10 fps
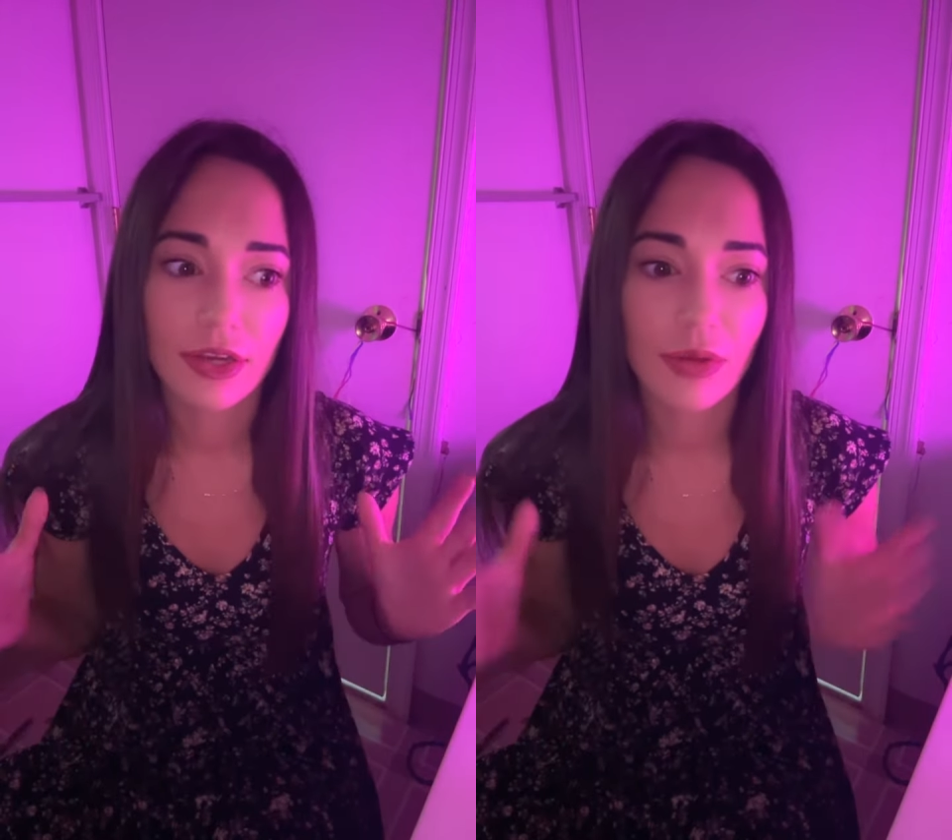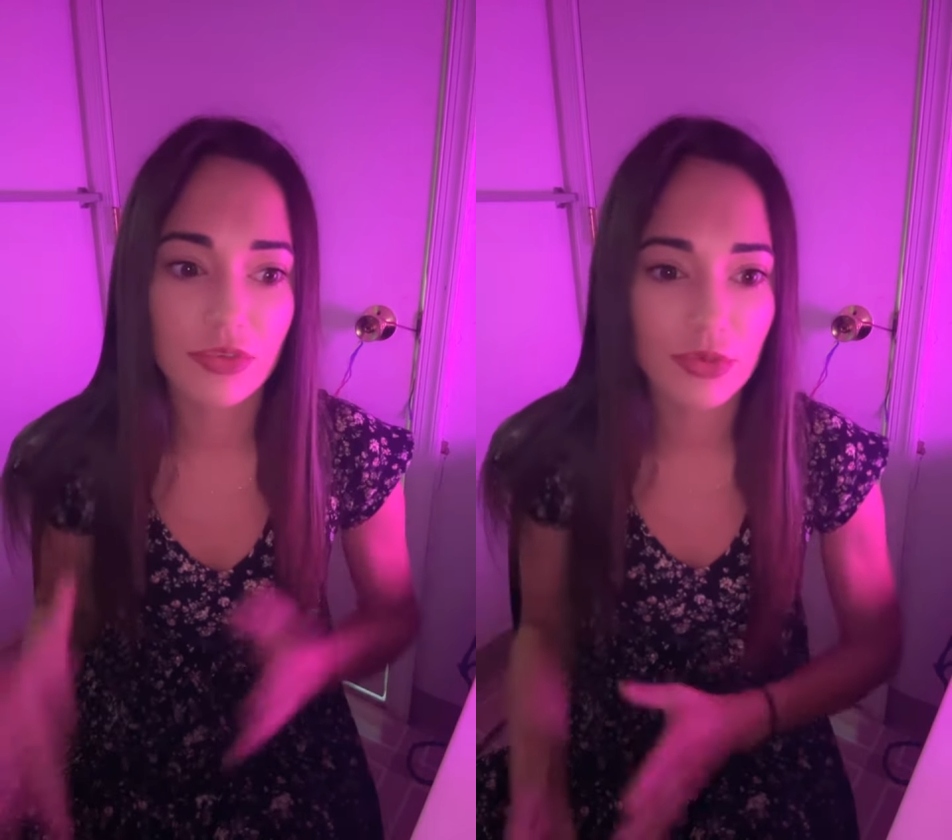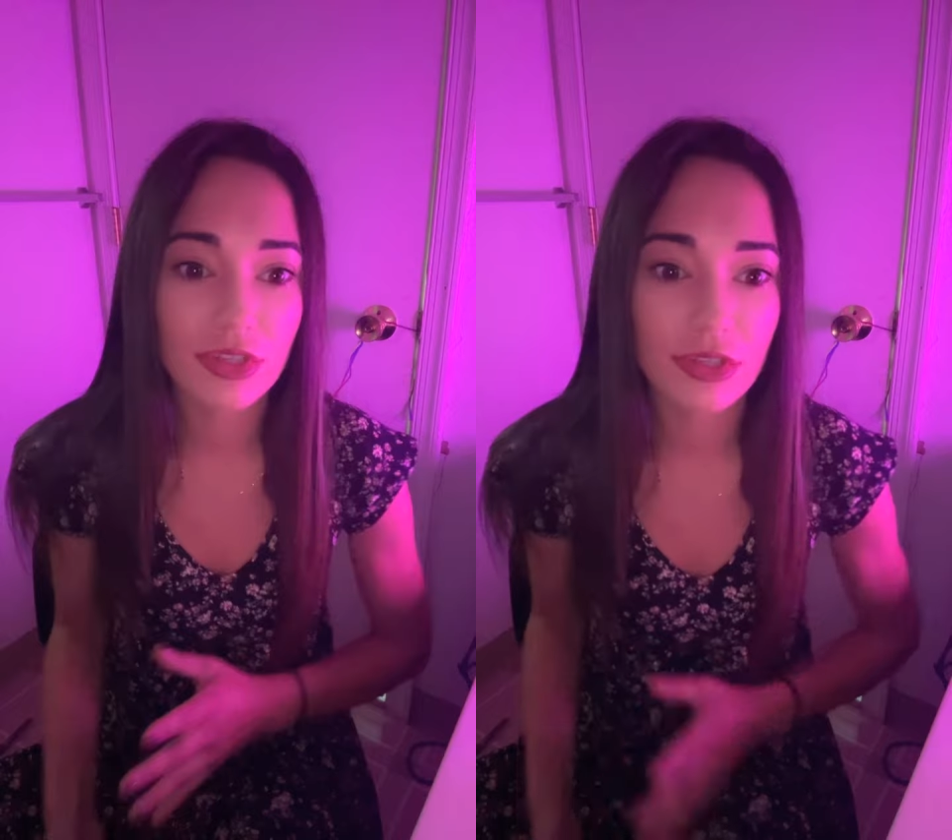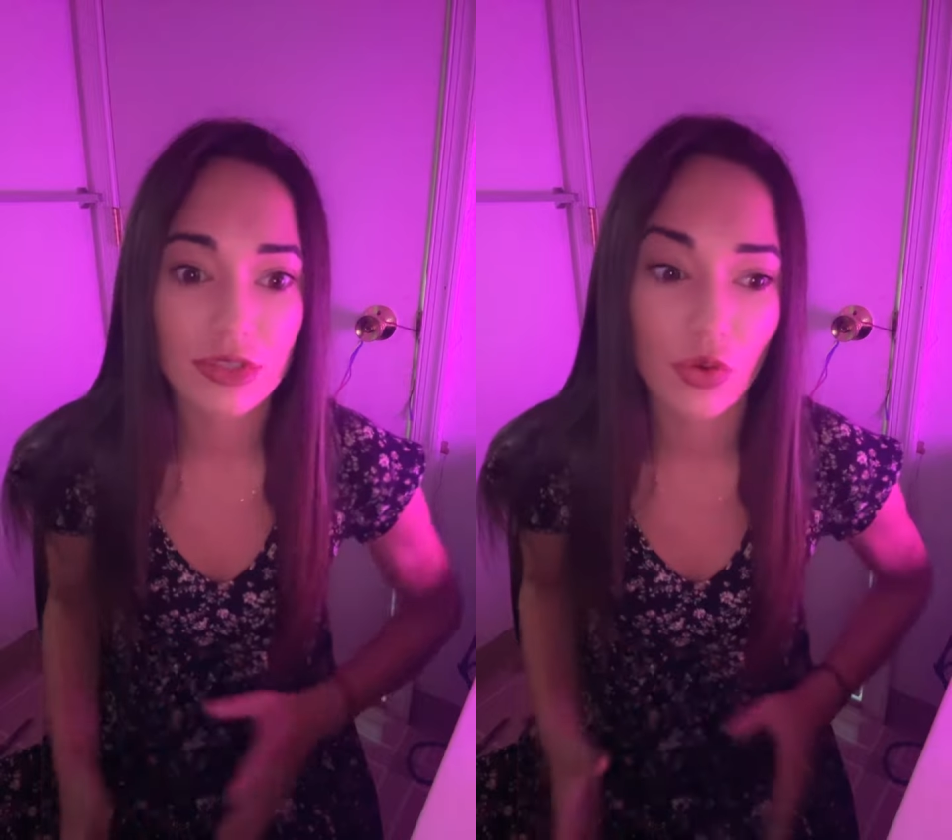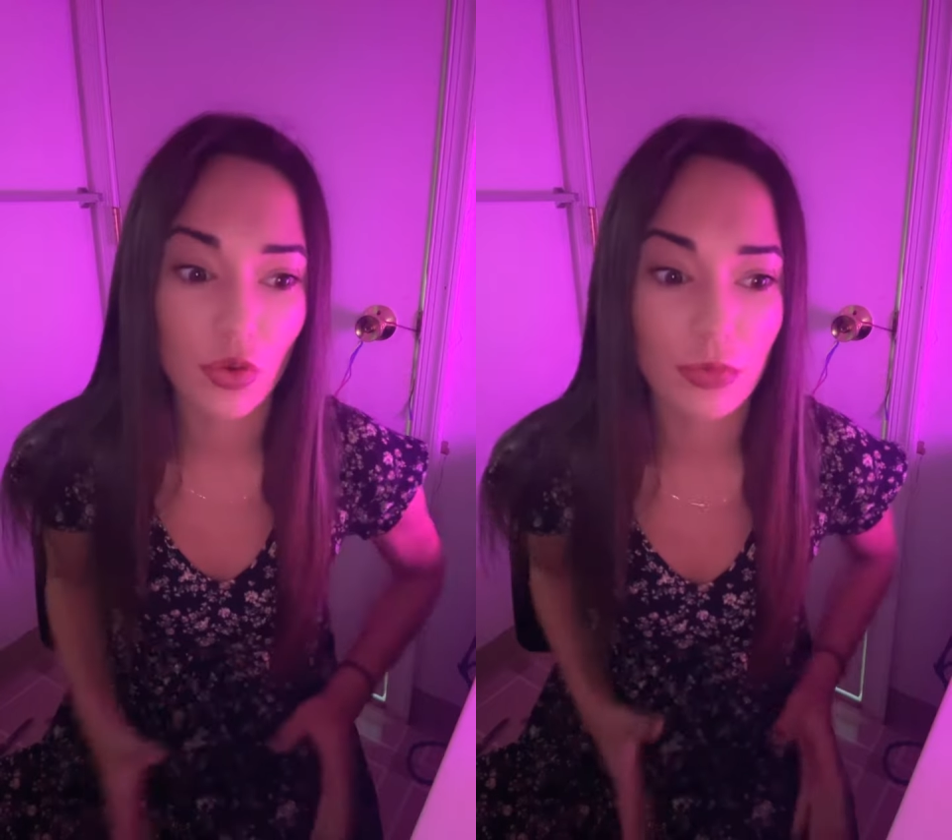I'm doing this
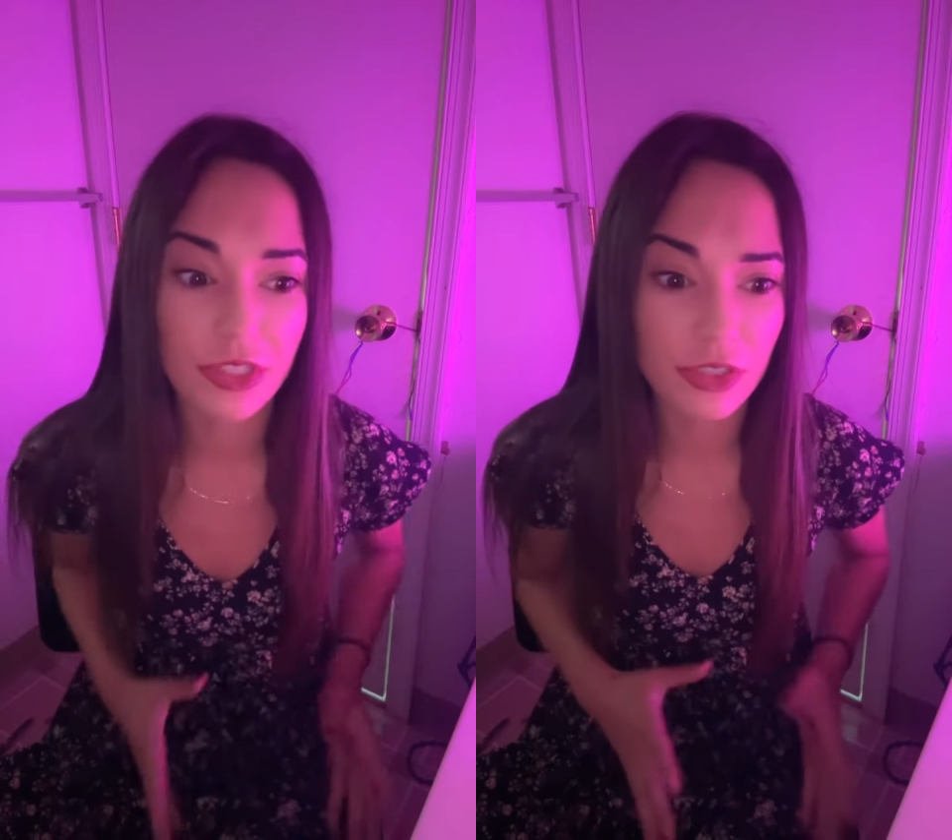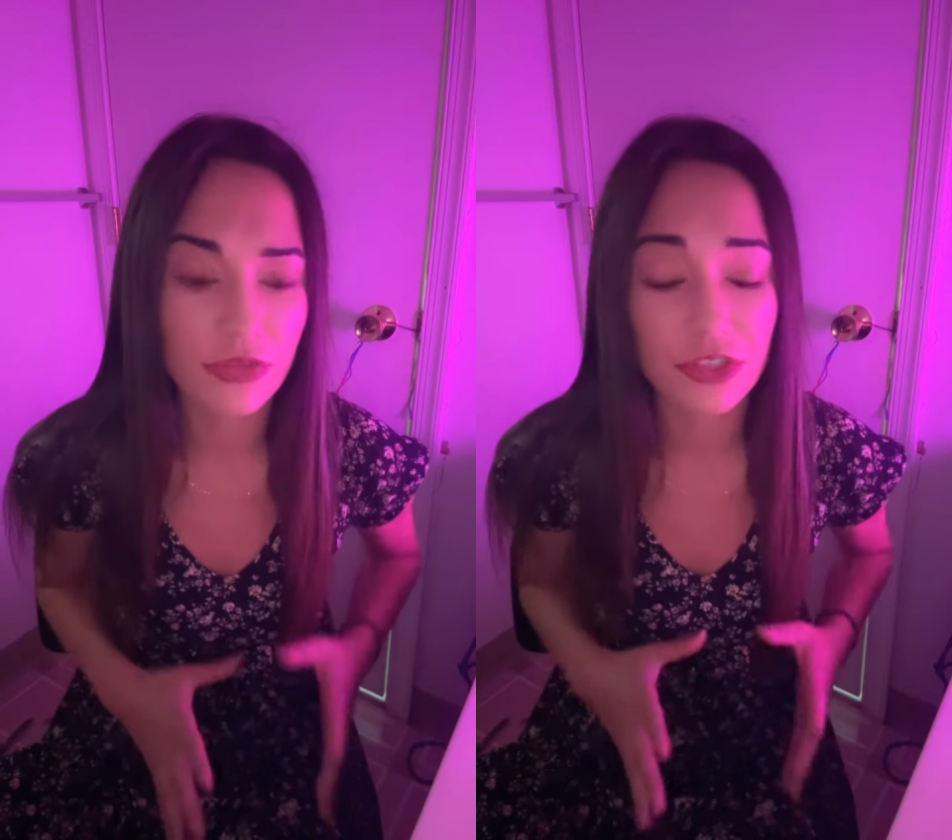to hold myself